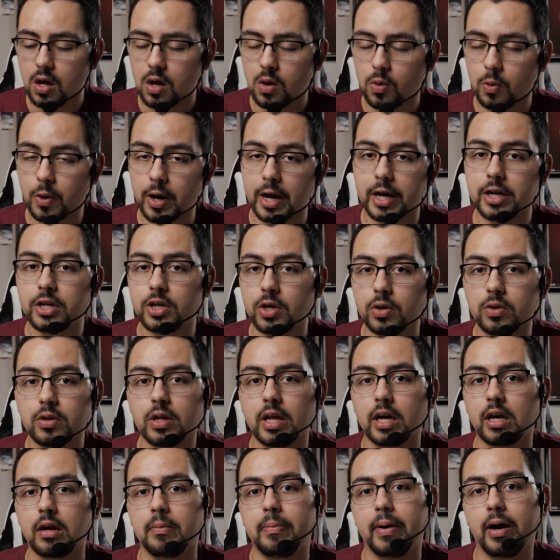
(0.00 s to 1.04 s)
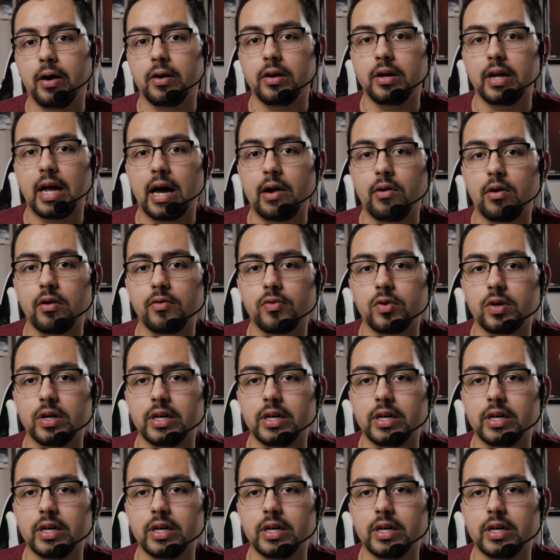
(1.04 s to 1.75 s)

What I don't like about it, however,